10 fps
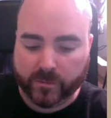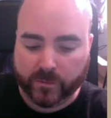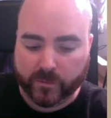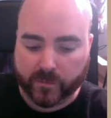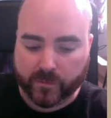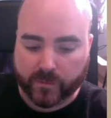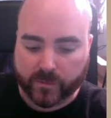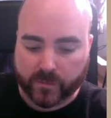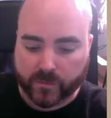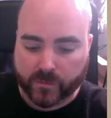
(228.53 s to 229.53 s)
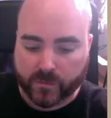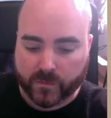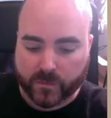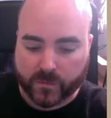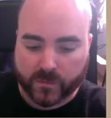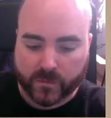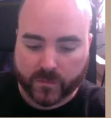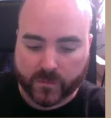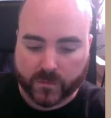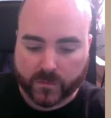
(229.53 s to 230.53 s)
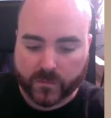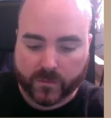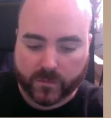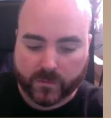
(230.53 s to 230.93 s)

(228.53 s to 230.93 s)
Nobody speaks.